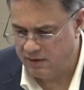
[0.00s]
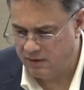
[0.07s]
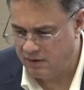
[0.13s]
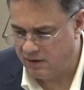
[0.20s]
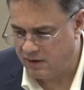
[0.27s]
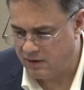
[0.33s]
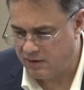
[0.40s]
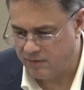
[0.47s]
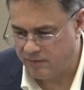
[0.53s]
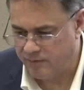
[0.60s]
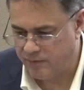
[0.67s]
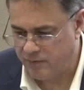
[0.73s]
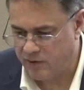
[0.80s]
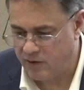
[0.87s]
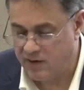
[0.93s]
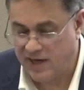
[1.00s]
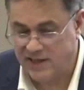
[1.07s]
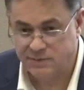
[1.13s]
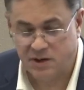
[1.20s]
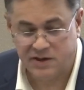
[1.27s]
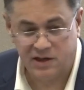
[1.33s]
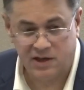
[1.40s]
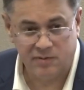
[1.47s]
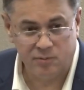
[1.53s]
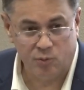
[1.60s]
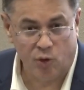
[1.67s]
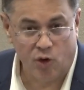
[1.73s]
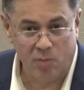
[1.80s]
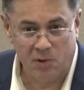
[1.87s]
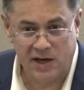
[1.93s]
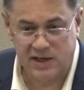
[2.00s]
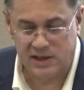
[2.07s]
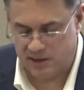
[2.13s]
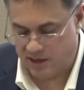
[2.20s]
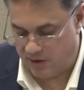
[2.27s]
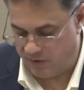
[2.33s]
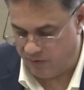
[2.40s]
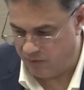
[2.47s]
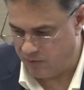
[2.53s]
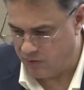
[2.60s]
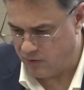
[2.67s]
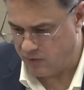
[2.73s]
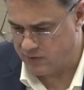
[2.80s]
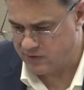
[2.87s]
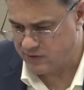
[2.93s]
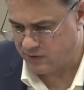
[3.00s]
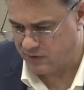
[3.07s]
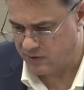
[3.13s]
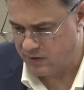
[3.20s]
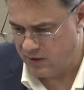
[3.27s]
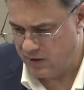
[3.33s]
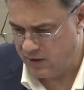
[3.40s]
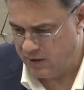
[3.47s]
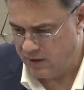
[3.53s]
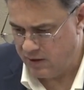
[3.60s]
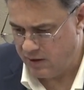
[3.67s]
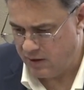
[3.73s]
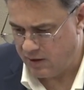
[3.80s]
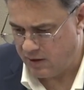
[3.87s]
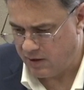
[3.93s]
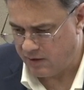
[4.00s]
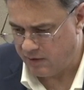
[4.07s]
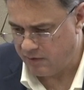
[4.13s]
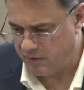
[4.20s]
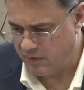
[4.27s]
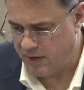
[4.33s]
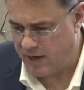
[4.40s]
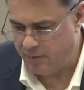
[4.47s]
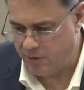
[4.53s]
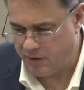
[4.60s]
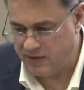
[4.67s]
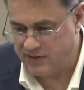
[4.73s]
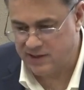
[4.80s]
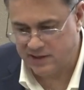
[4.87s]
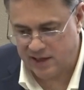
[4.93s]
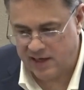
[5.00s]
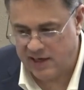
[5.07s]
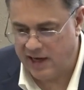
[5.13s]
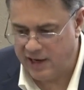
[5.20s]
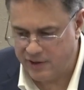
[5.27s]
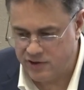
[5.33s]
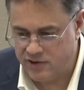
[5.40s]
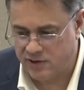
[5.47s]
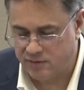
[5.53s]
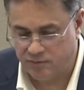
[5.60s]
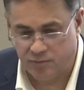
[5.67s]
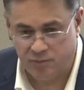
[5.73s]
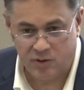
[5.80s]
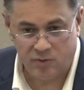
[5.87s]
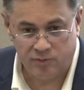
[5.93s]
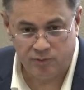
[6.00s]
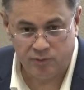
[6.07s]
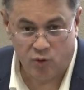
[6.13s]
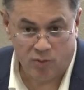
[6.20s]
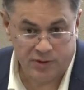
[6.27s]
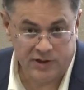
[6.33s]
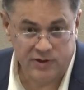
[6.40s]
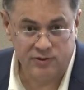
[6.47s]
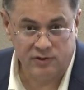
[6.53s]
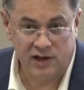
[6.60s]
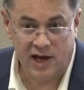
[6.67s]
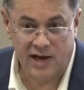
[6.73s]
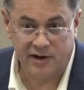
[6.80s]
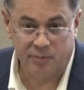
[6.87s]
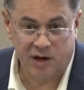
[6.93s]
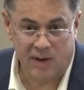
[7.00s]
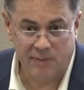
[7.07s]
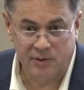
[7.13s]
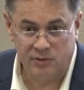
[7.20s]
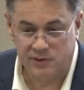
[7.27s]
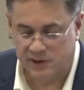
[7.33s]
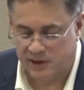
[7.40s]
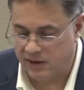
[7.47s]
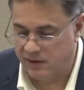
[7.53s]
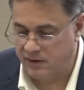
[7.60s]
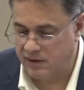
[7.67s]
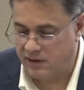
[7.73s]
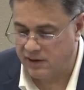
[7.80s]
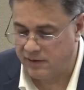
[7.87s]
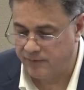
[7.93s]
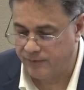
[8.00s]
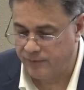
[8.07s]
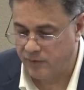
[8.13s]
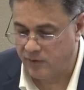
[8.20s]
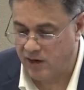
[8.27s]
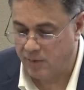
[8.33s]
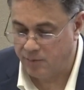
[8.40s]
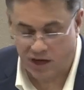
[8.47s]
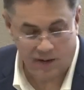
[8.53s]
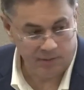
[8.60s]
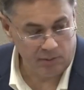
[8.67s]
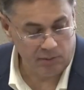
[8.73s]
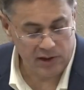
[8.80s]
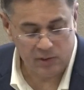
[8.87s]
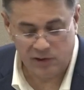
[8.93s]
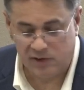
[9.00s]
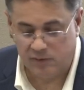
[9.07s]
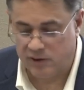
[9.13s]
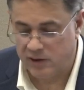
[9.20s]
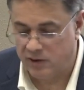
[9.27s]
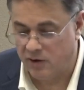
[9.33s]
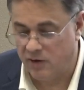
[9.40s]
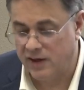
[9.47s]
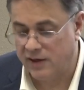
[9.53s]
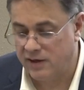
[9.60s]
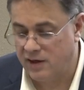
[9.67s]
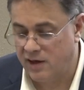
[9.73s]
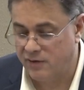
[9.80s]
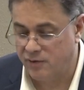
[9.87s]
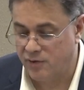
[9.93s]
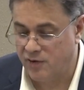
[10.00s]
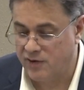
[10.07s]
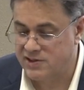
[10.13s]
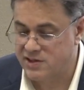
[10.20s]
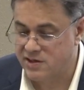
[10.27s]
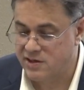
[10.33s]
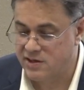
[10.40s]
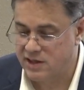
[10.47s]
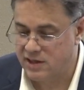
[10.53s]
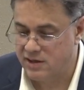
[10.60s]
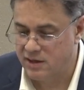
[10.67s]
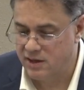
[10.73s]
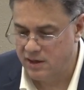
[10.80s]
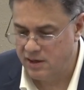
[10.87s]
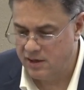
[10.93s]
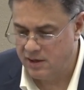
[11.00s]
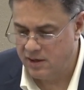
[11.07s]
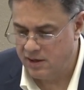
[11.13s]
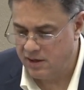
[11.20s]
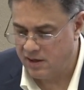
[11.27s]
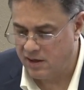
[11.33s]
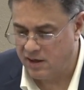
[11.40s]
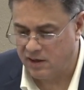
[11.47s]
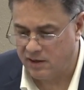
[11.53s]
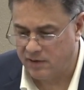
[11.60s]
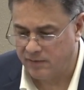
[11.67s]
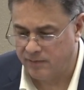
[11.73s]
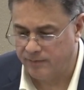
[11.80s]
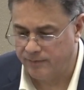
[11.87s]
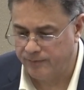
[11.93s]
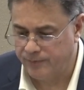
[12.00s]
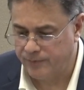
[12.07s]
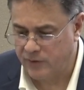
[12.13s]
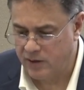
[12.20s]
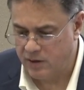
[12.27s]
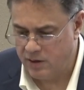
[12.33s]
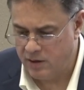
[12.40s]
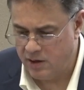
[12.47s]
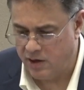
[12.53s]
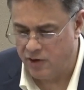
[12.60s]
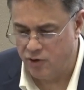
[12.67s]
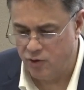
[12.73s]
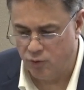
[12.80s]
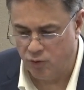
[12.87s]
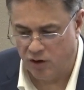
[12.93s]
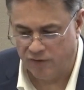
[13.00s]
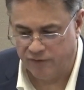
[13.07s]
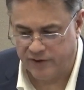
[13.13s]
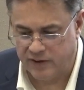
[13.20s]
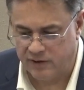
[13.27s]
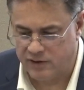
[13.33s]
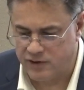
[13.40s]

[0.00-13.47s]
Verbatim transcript: um, you're not spending more money down the road. So uh, the library is at that age. It, it, won't be too long. It probably will need, uh, not probably, we, we know that down the road it's going to need um, a new roof, either